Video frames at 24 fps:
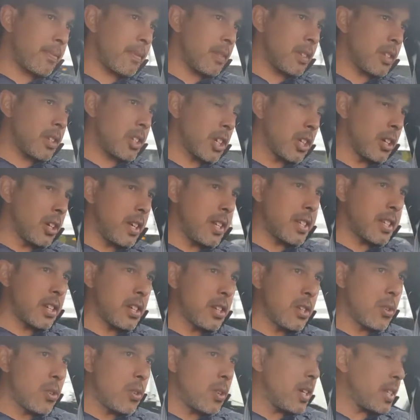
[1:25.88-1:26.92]
So it's a
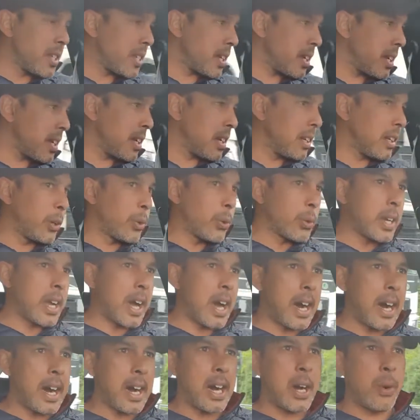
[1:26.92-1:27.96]
noisy little
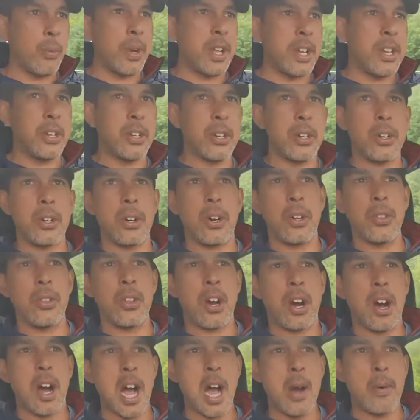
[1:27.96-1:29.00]
car when you're on the
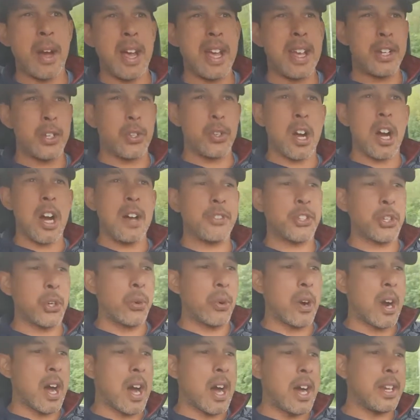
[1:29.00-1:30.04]
highway. It drives all
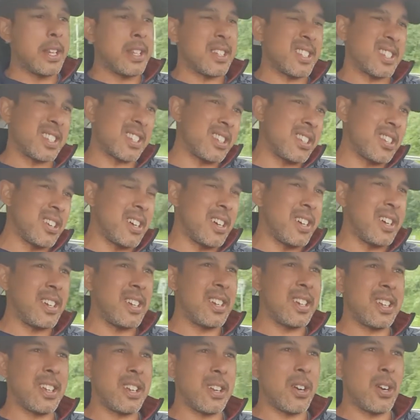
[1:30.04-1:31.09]
right. It's, you know,
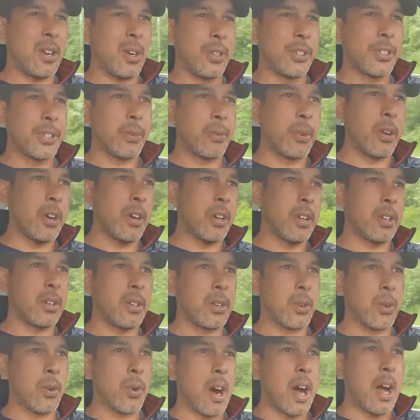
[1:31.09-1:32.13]
it holds the road
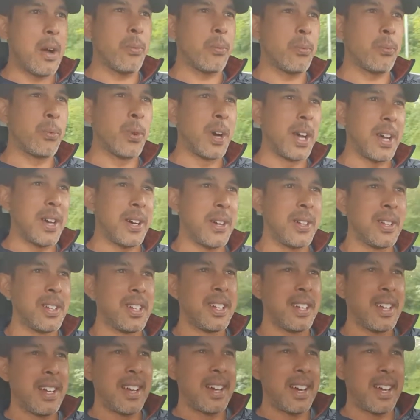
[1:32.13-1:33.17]
quite well,
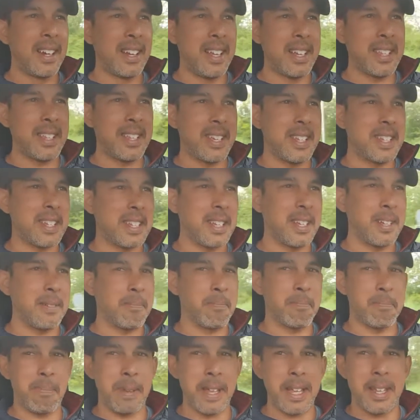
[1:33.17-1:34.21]
unless there's a
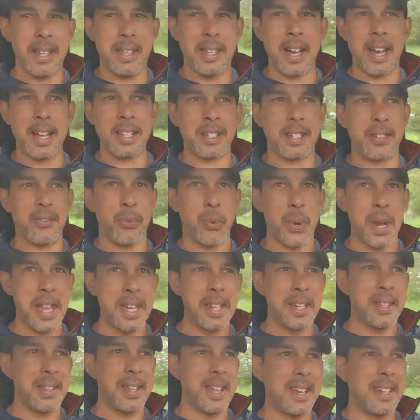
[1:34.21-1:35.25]
big gust of
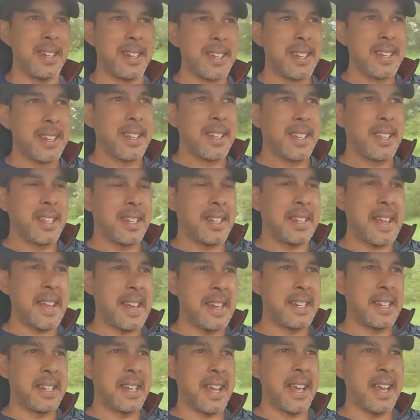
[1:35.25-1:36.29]
wind, and then you
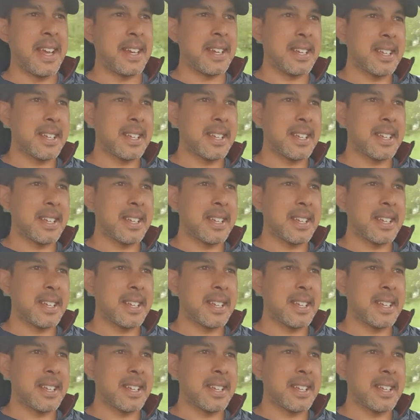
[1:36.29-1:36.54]
tend to get,